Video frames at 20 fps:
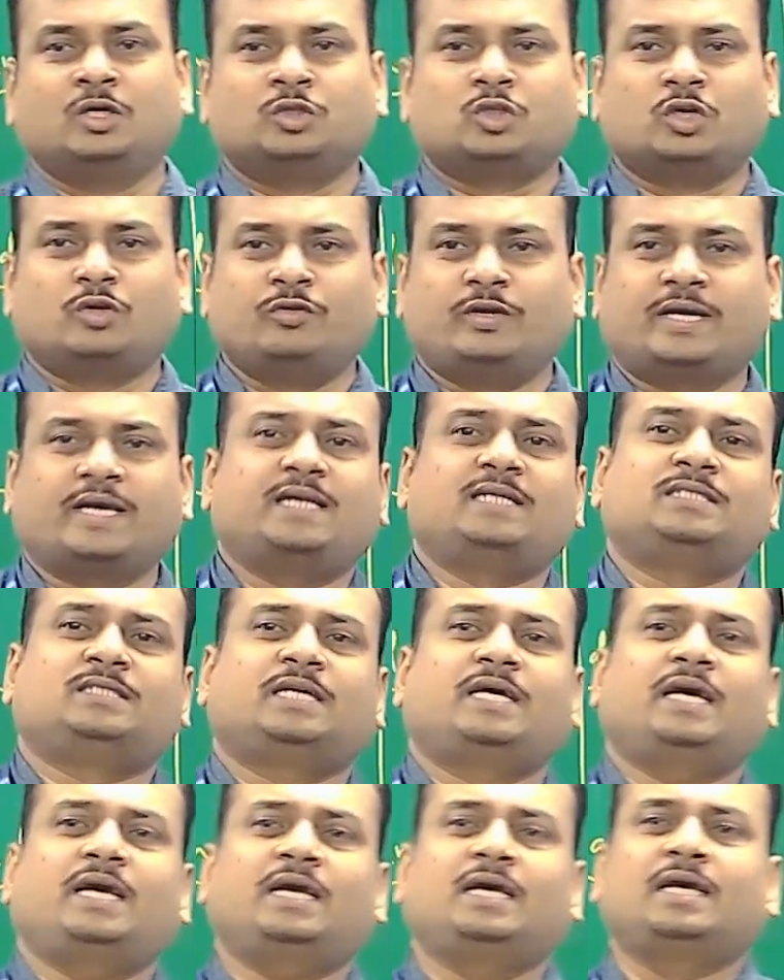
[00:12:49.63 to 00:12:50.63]
So we can
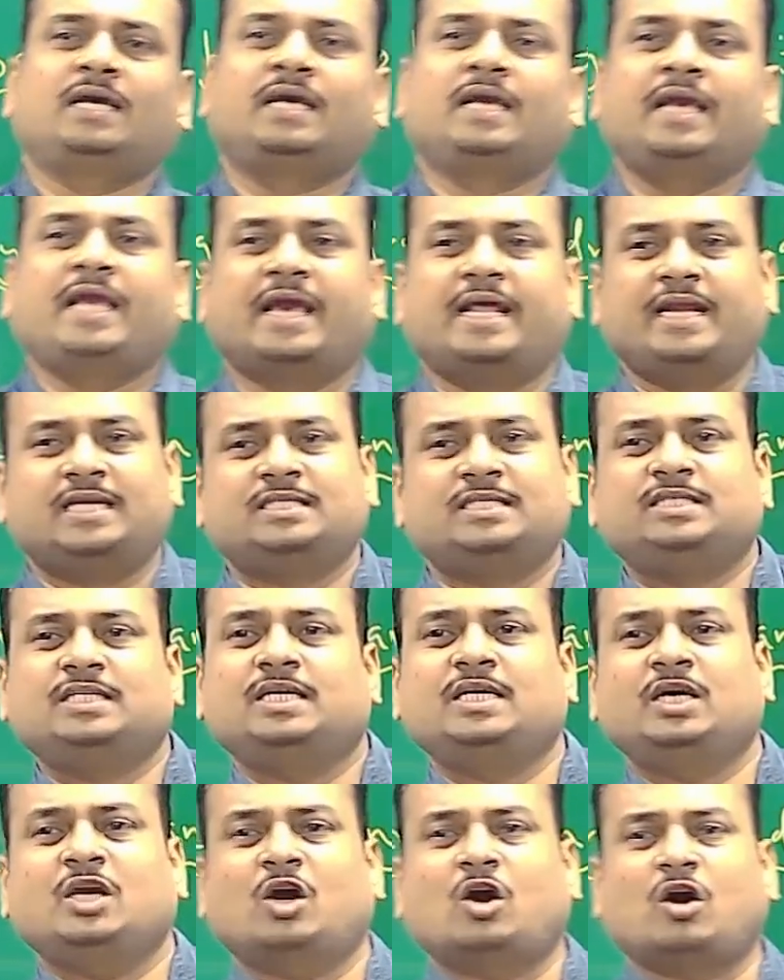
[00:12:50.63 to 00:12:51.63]
say
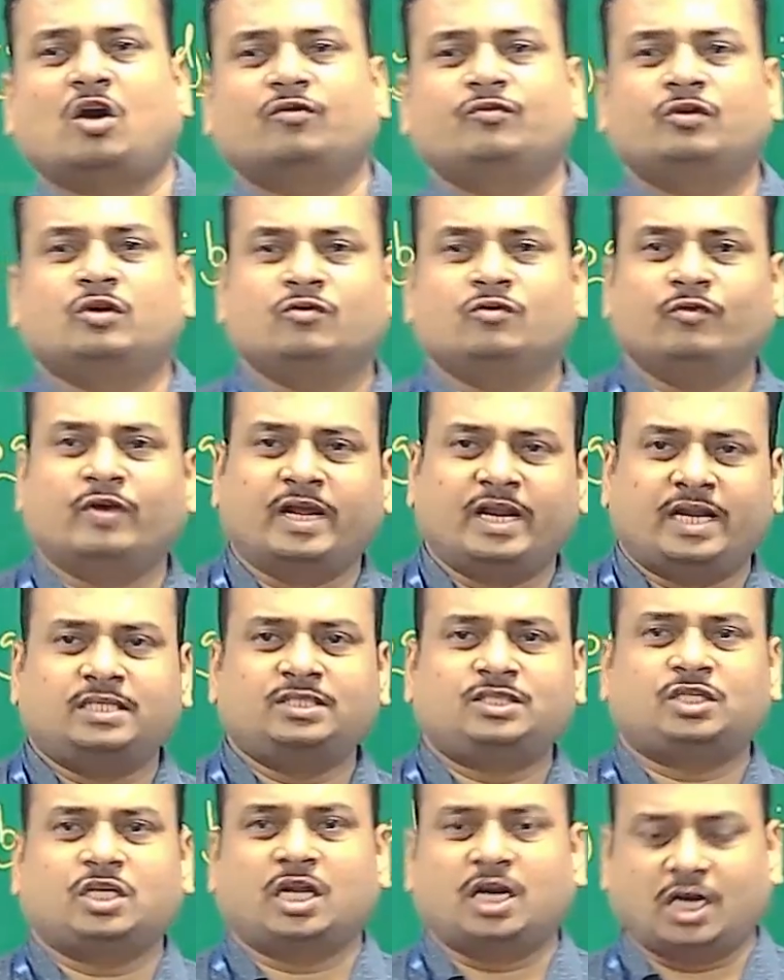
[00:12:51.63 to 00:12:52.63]
energy of
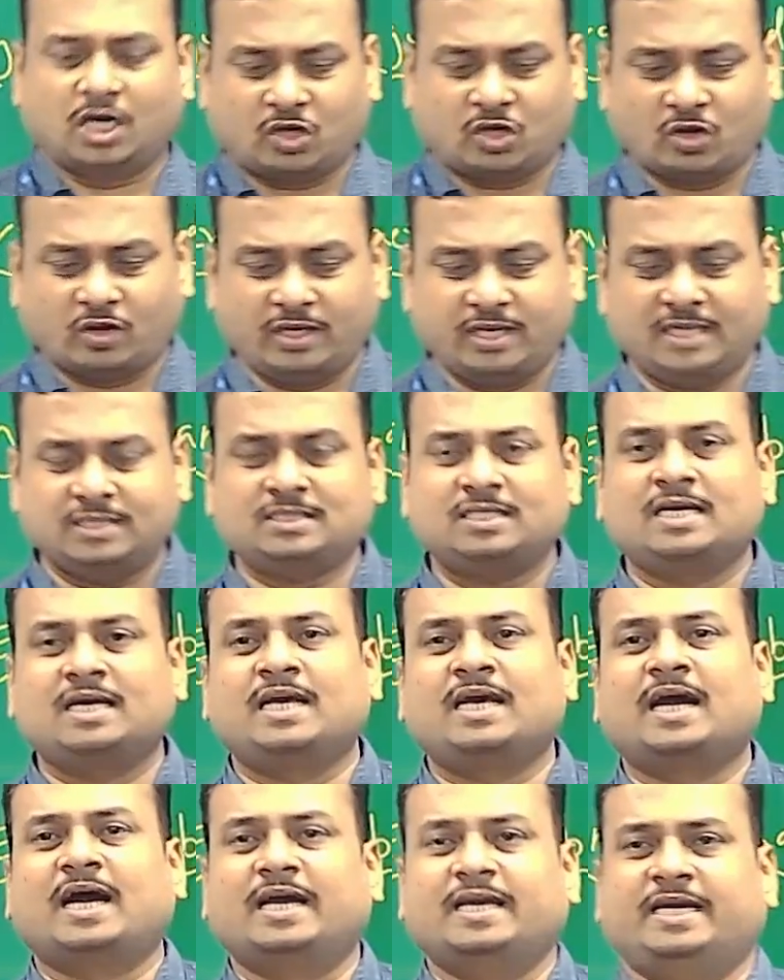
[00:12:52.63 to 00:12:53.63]
valence electron is
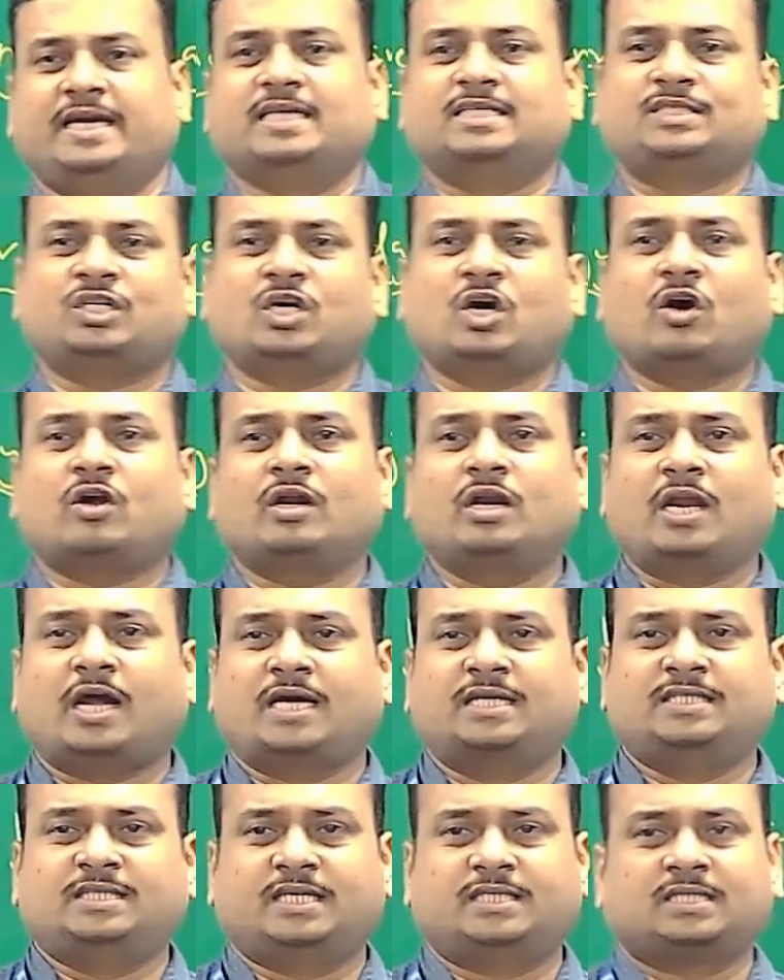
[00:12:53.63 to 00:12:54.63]
highest or
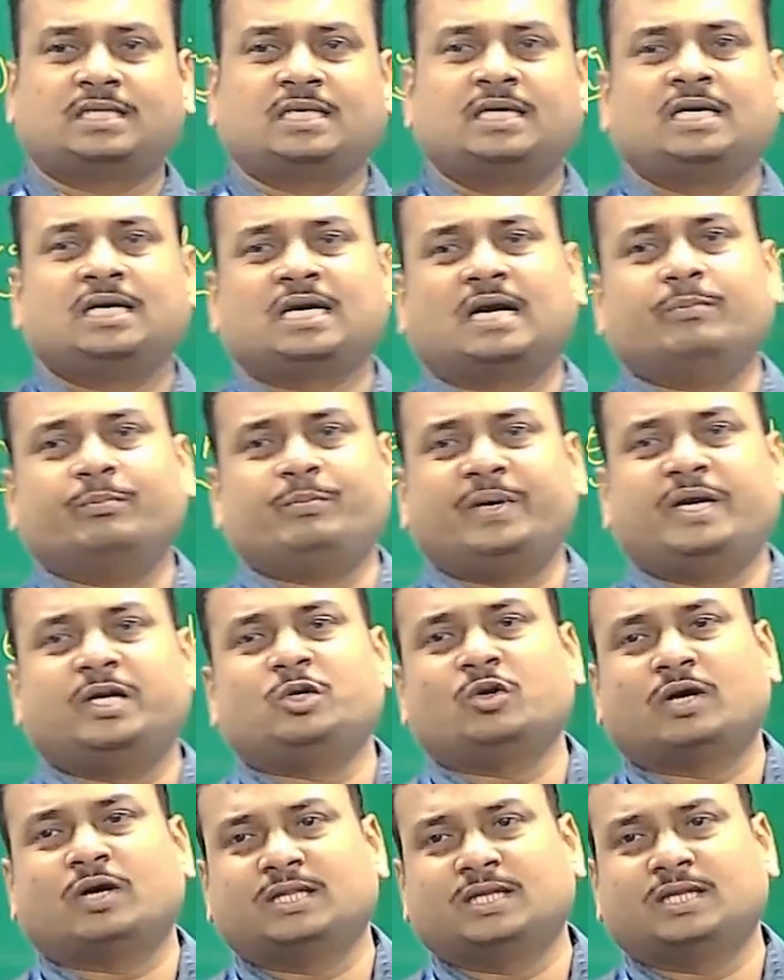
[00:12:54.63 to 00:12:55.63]
largest
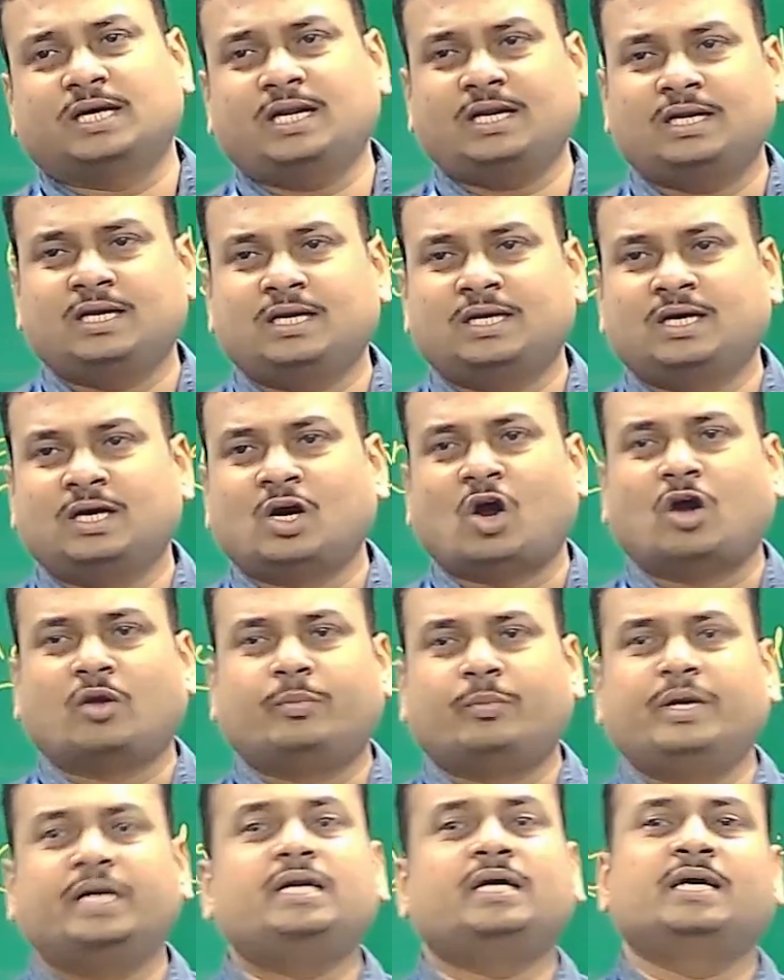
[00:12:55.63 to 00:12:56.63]
compared to other
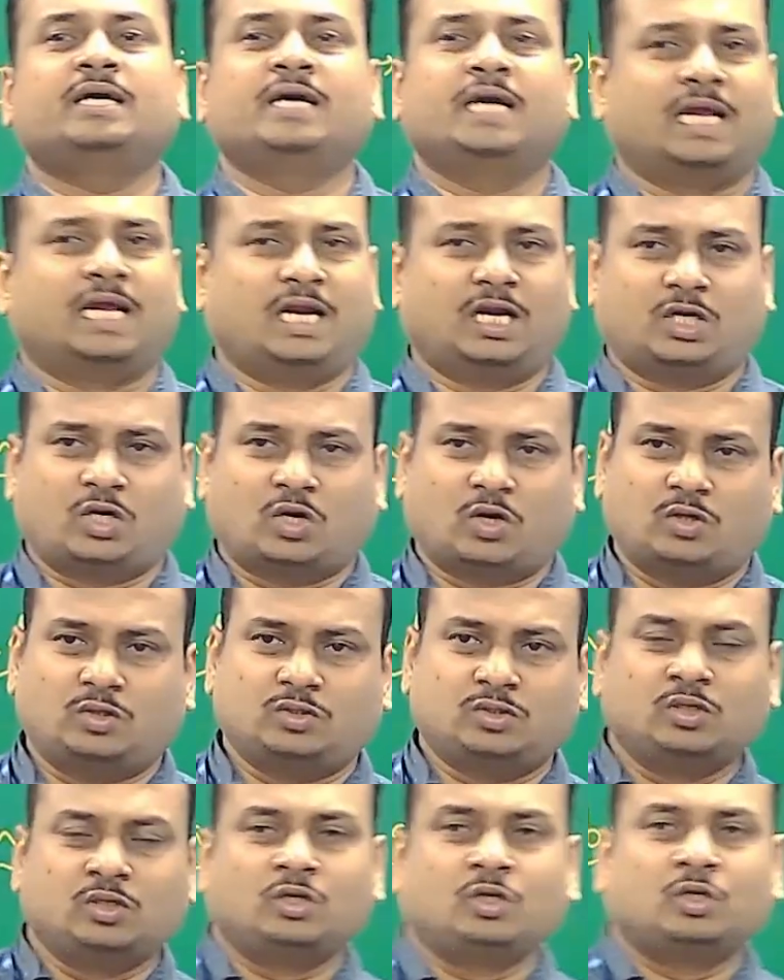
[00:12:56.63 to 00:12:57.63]
orbit electrons.